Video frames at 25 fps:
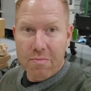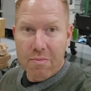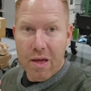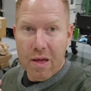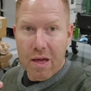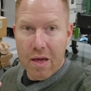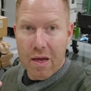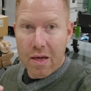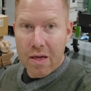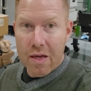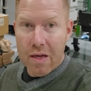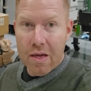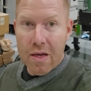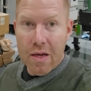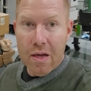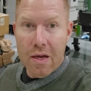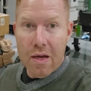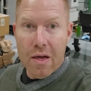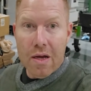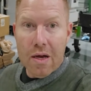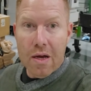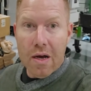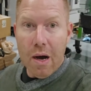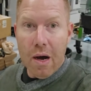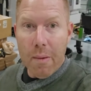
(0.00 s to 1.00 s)
make
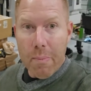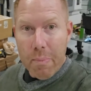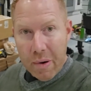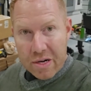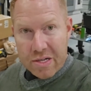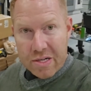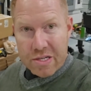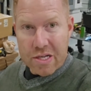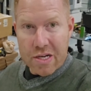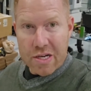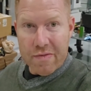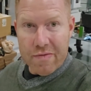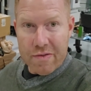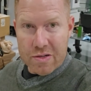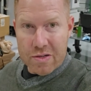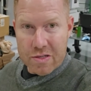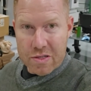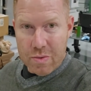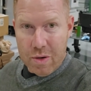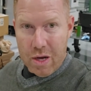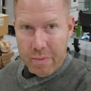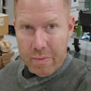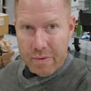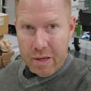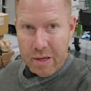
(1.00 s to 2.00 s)
a bunch of different
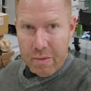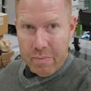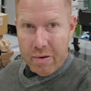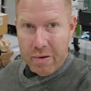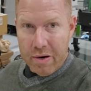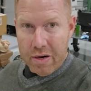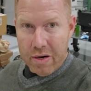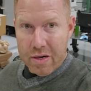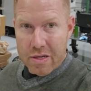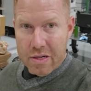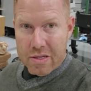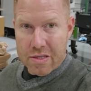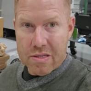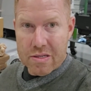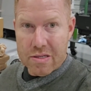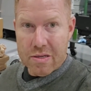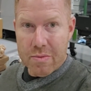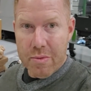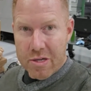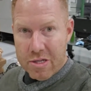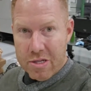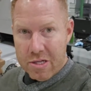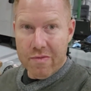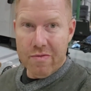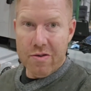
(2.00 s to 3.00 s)
swap kit parts, a
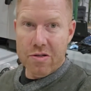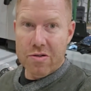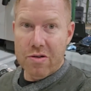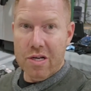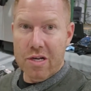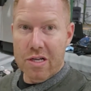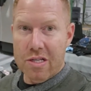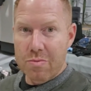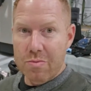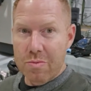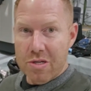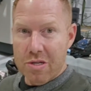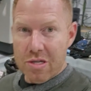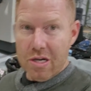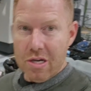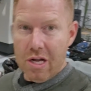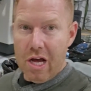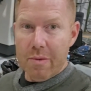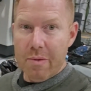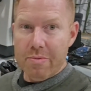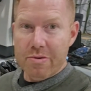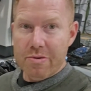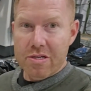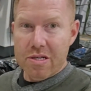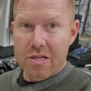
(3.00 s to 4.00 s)
bunch of different transmission
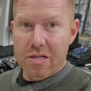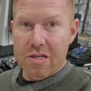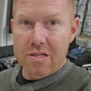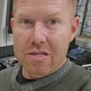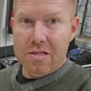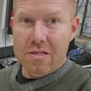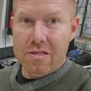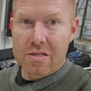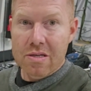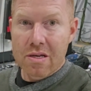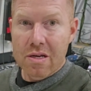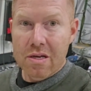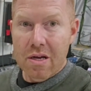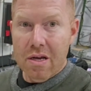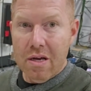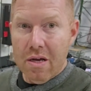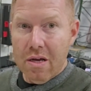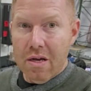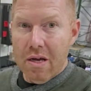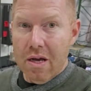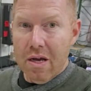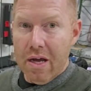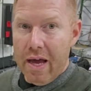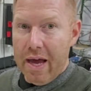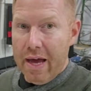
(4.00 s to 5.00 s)
options,
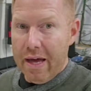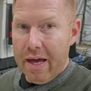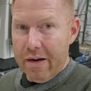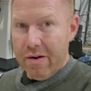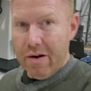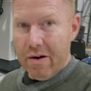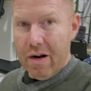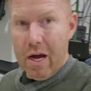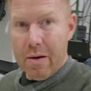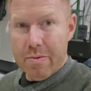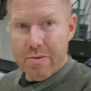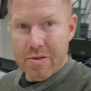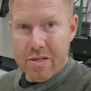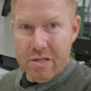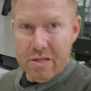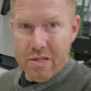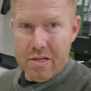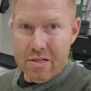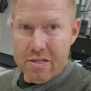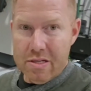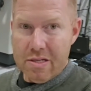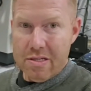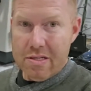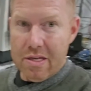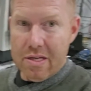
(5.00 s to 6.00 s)
header
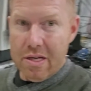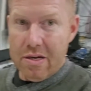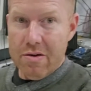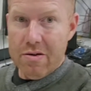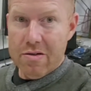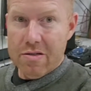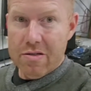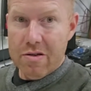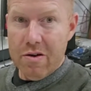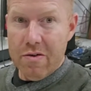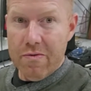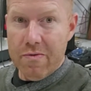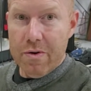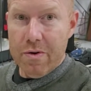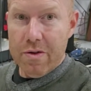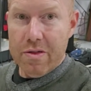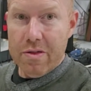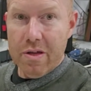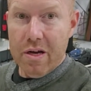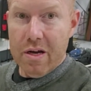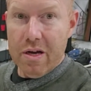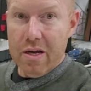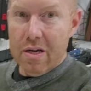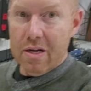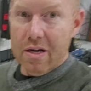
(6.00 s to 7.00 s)
options, et cetera, so forth.
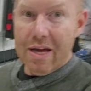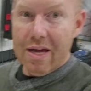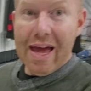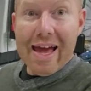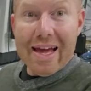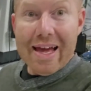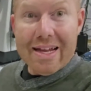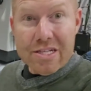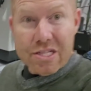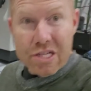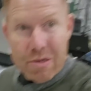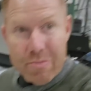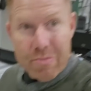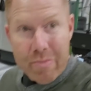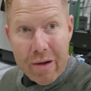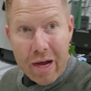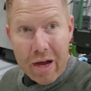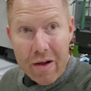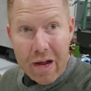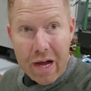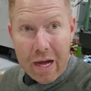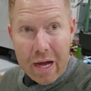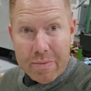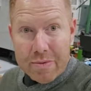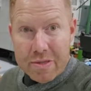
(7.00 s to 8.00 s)
Uh, engine
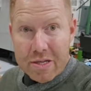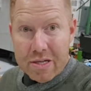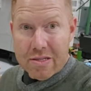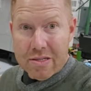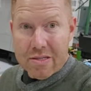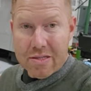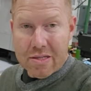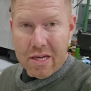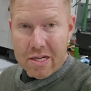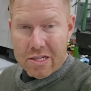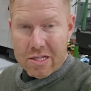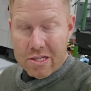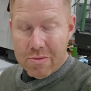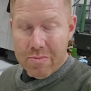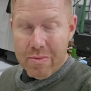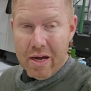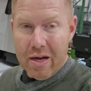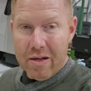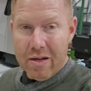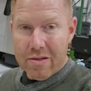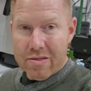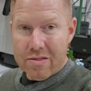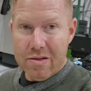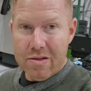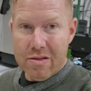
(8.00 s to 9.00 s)
mount options. The engine
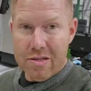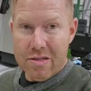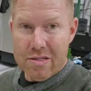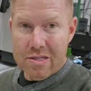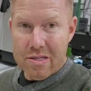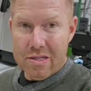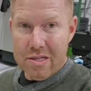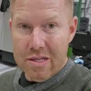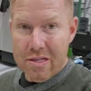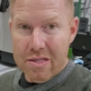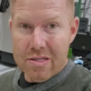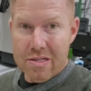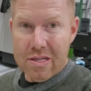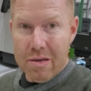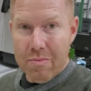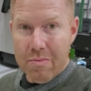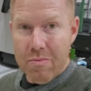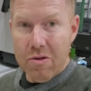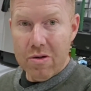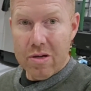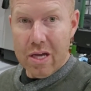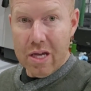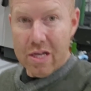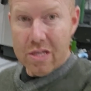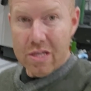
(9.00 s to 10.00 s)
mounts are this, in the same
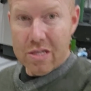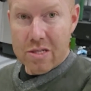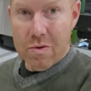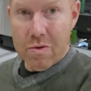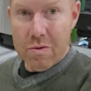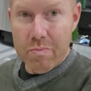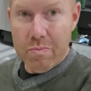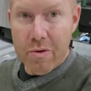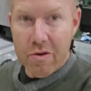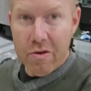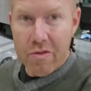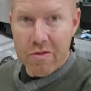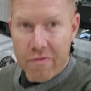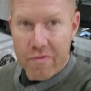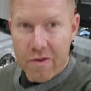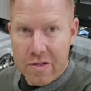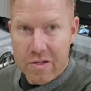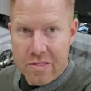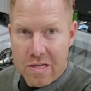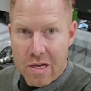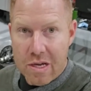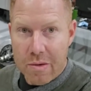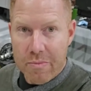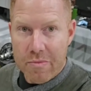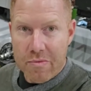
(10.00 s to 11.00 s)
location with both
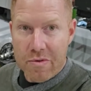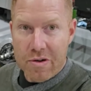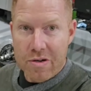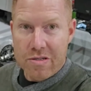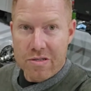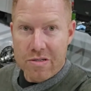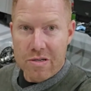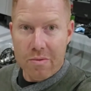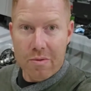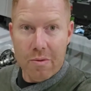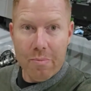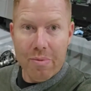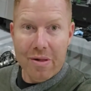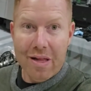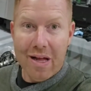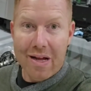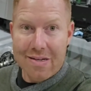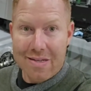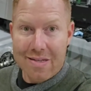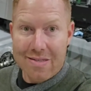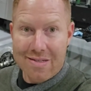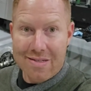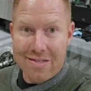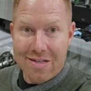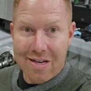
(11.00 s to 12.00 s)
front sump and rear sump. The block
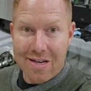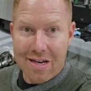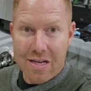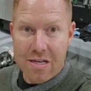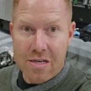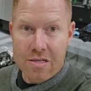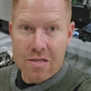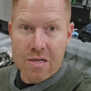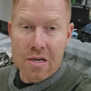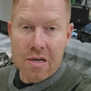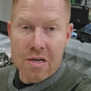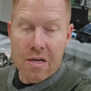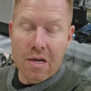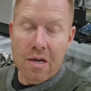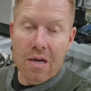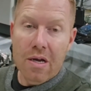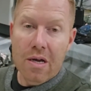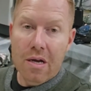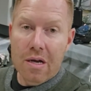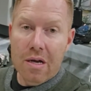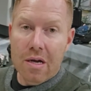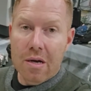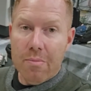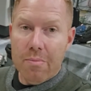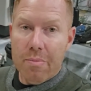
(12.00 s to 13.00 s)
doesn't change,
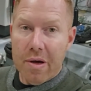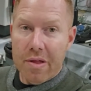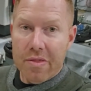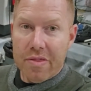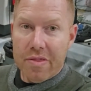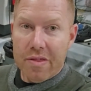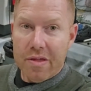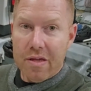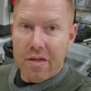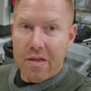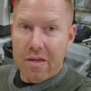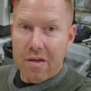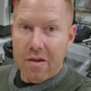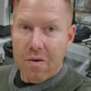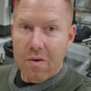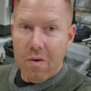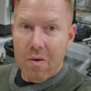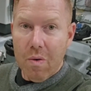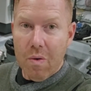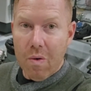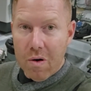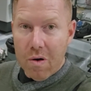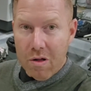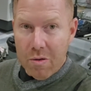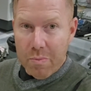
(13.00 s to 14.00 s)
but the
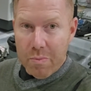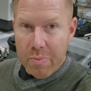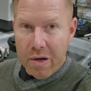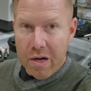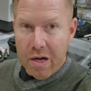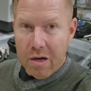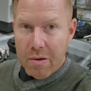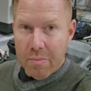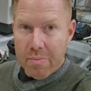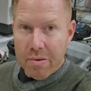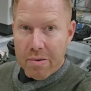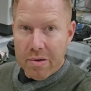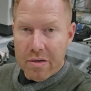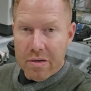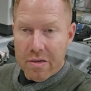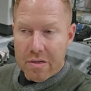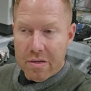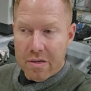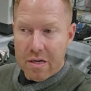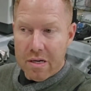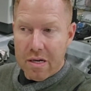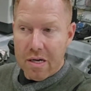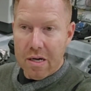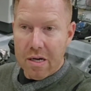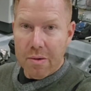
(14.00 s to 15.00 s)
oil pump
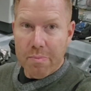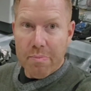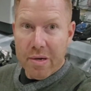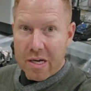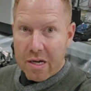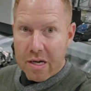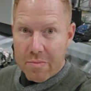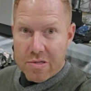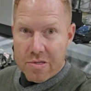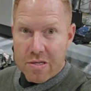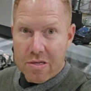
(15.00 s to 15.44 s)
uh, pickup